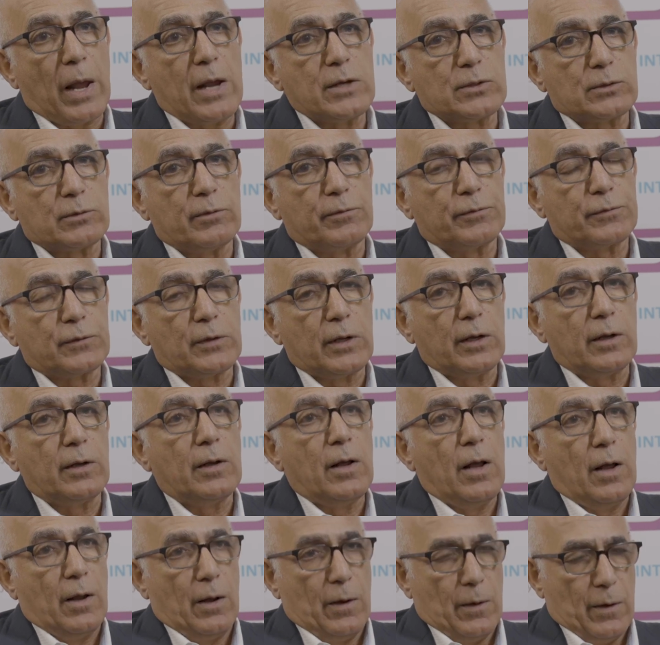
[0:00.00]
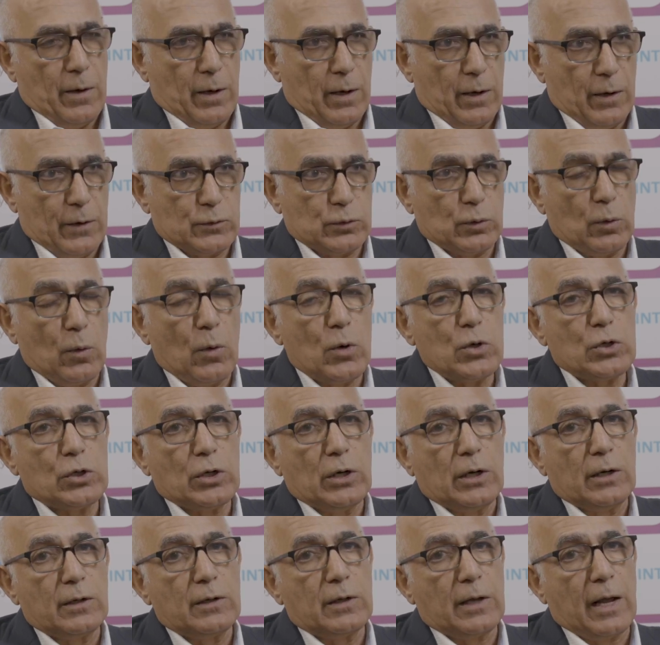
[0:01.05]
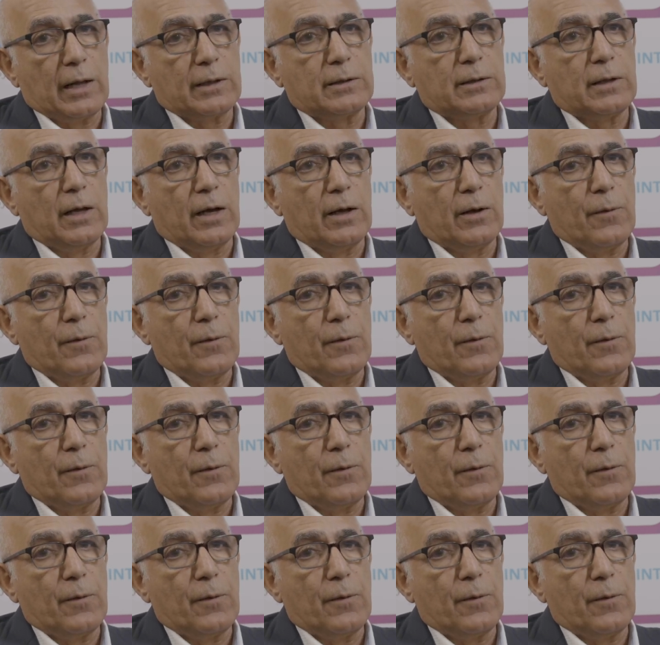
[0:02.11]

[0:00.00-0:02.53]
base of the solution that